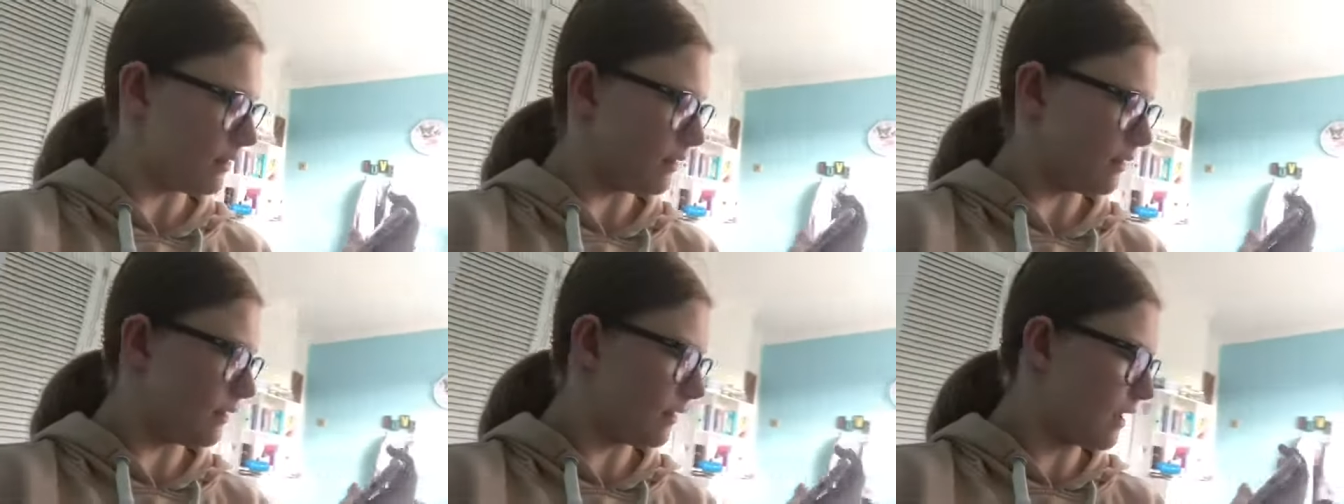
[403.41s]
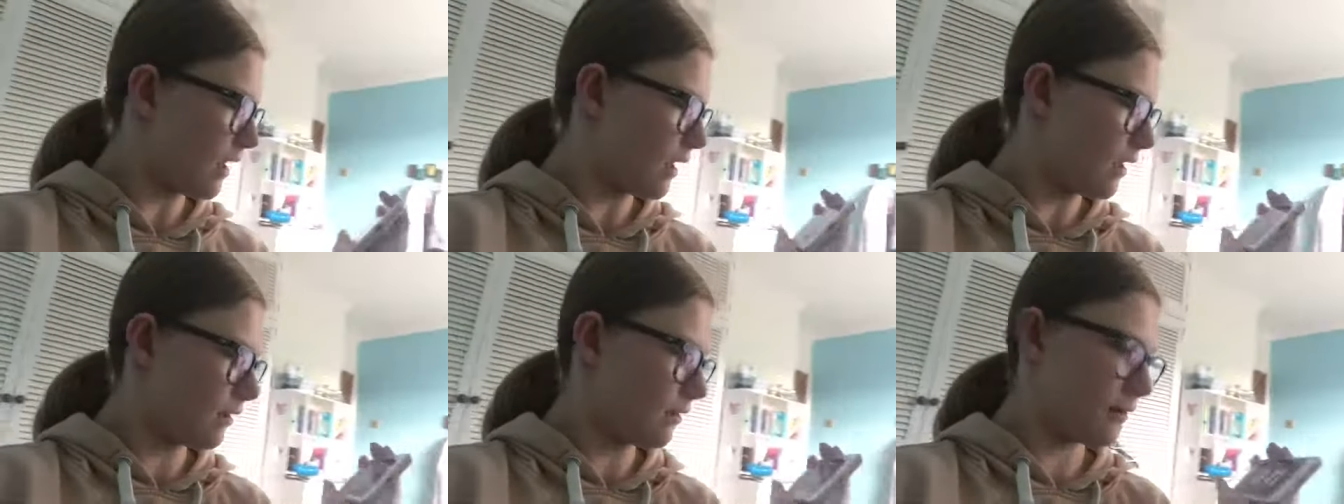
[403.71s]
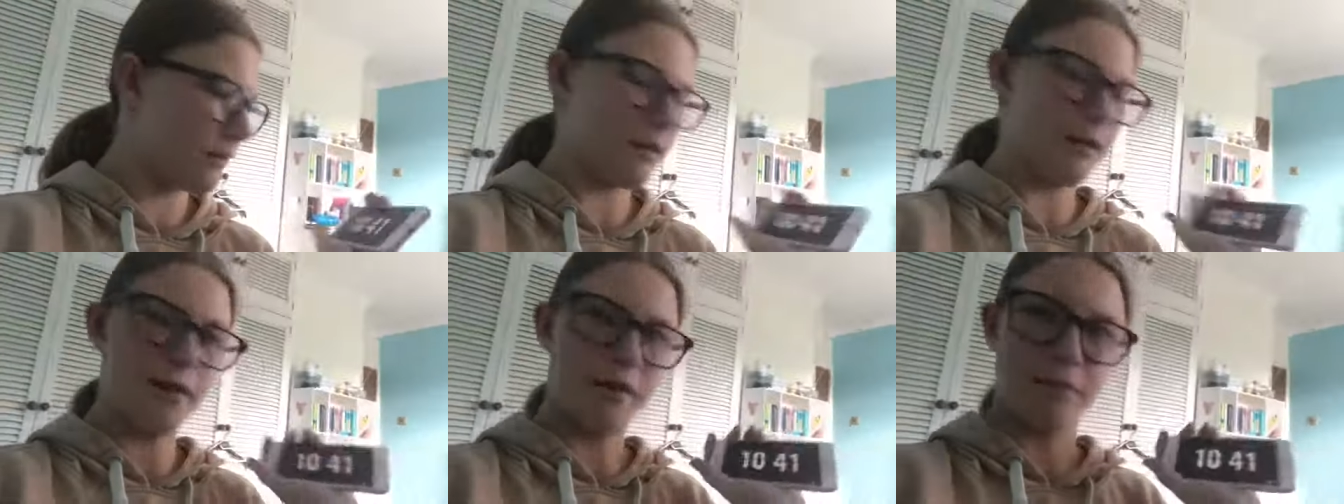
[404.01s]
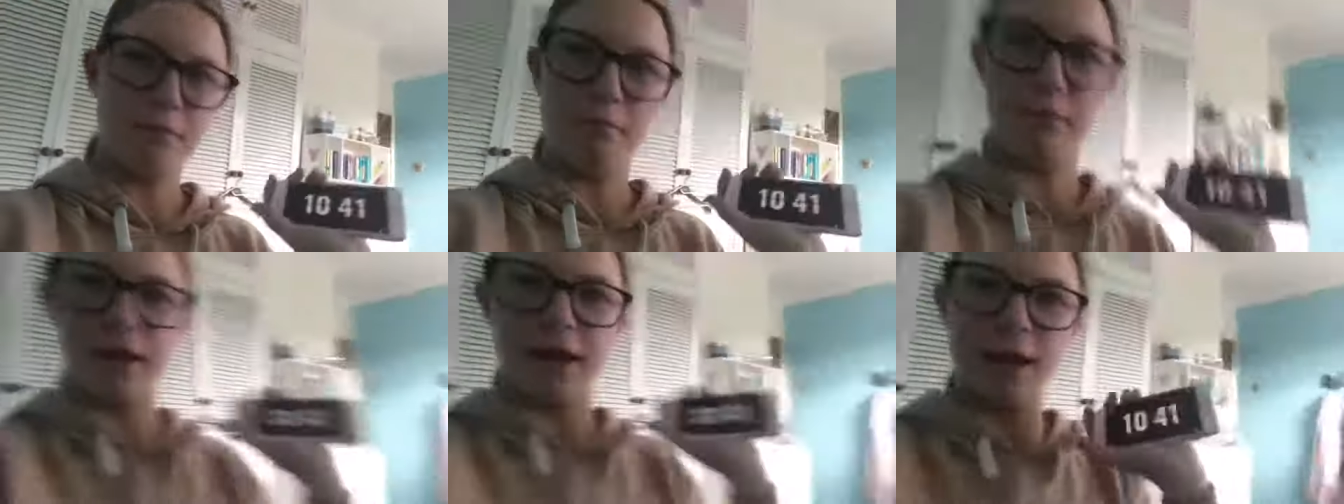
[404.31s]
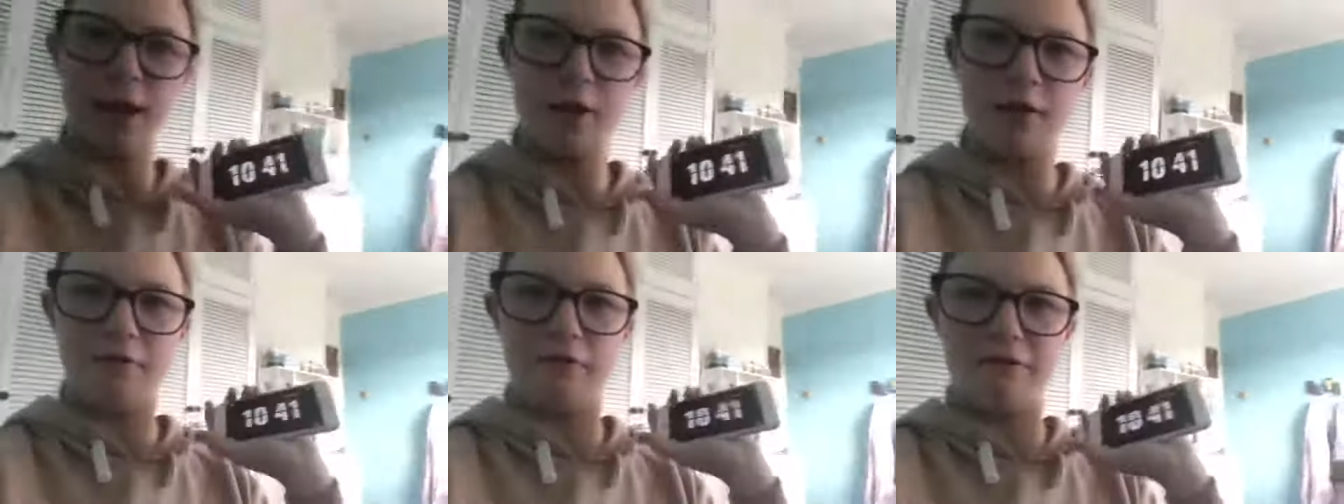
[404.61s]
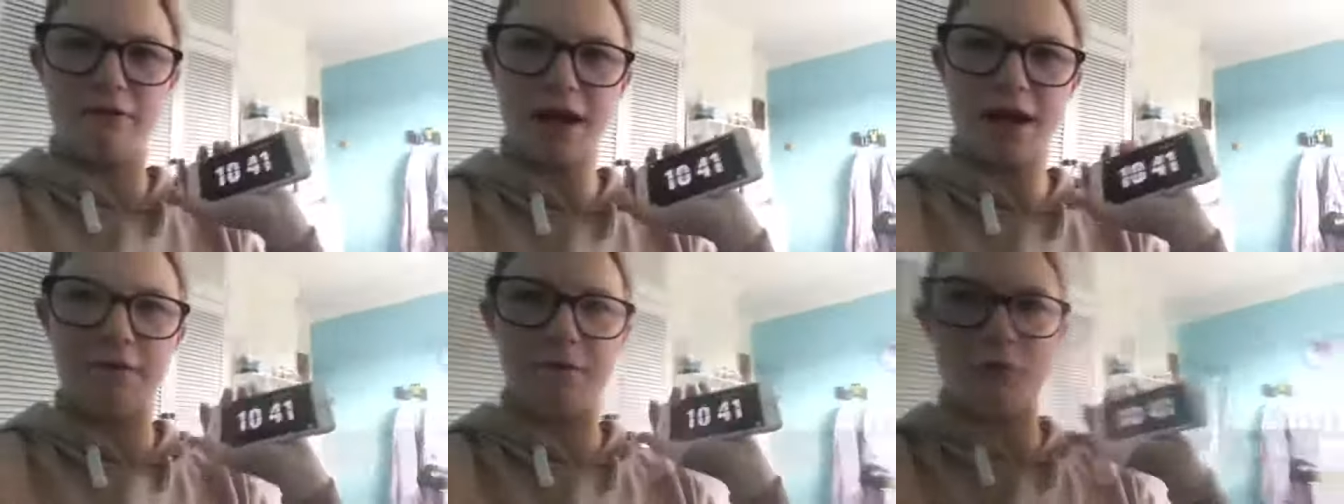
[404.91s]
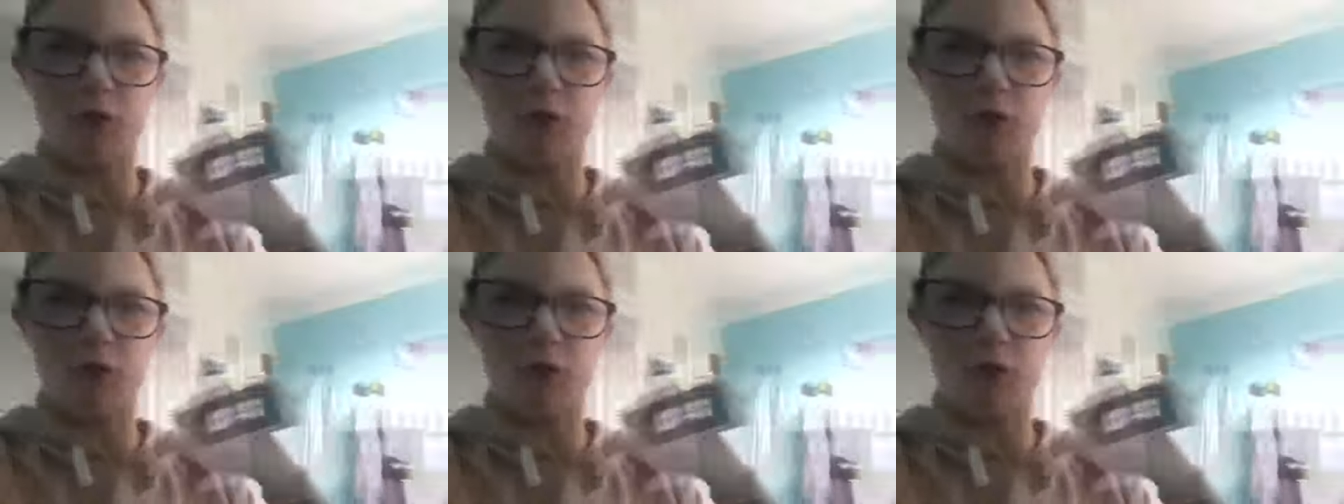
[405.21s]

yeah, so my new favourite